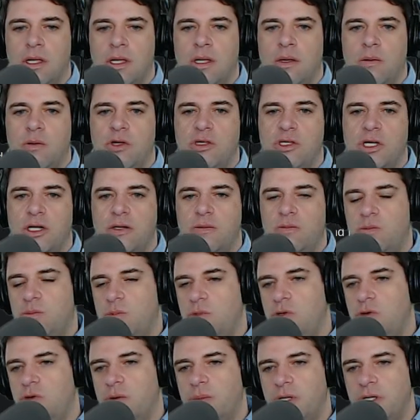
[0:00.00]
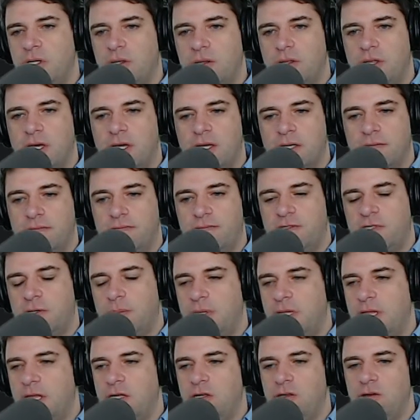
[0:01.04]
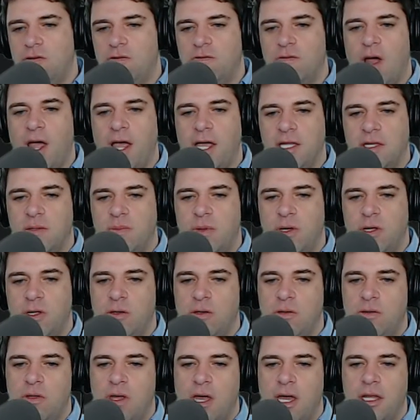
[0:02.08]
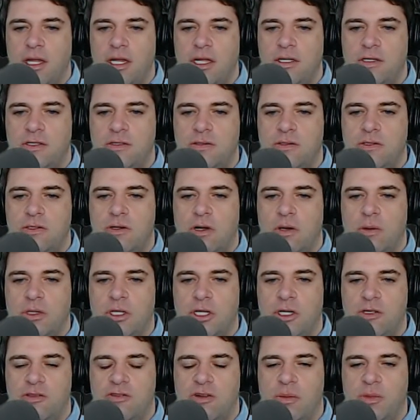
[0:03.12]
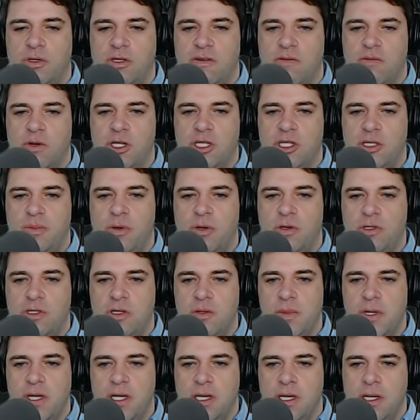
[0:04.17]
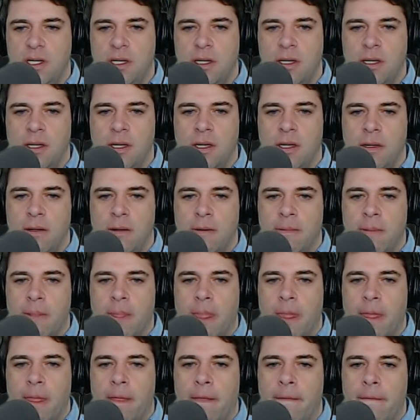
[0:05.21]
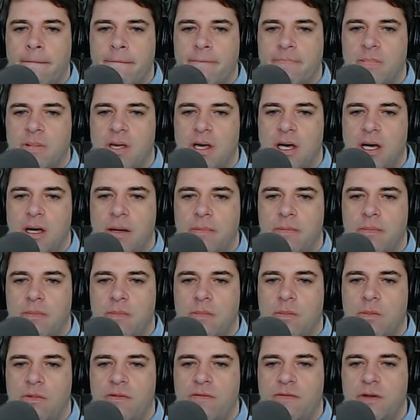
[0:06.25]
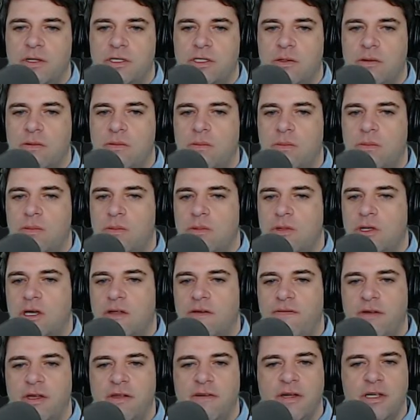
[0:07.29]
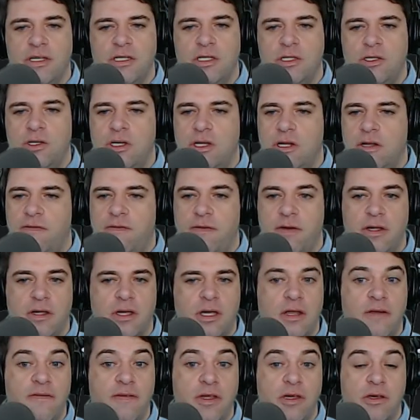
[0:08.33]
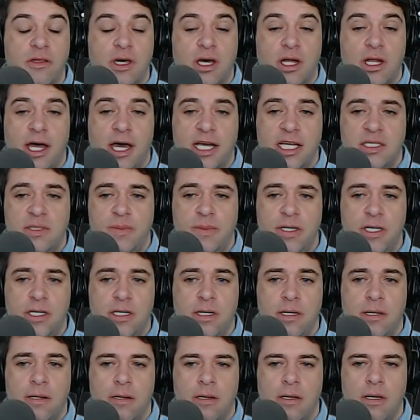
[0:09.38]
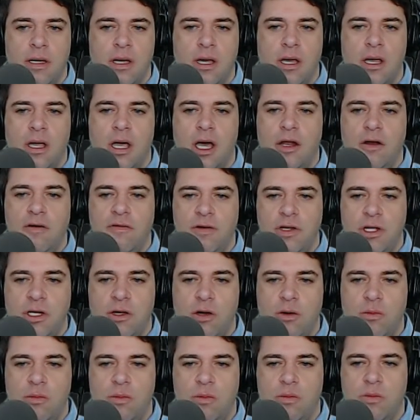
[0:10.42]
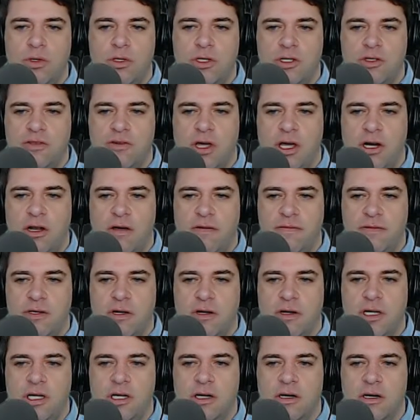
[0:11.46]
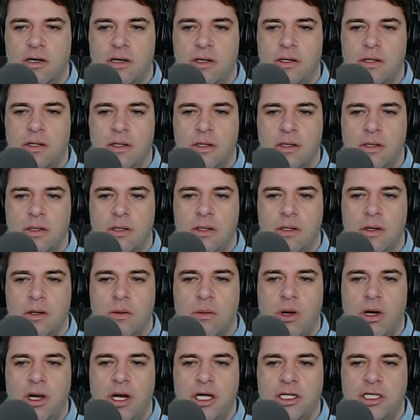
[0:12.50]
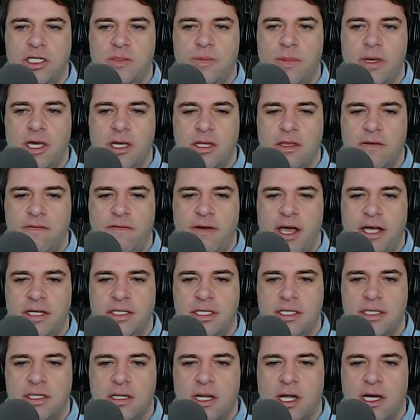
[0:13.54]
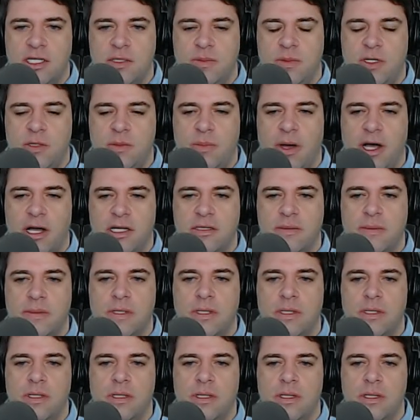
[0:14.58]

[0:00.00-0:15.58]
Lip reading: which you normally don't think of something that you write, but you at least start with a description of what it's supposed to be. So the configuration is you can configure the clock speed. I don't really know what the trade-offs are here. Why not just make it the fastest clock speed possible?